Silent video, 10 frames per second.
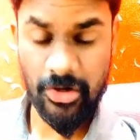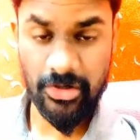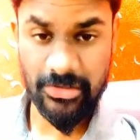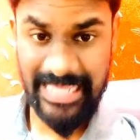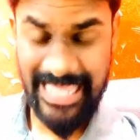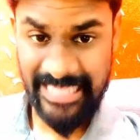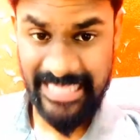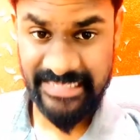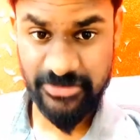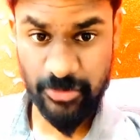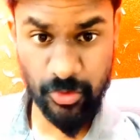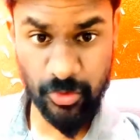or as a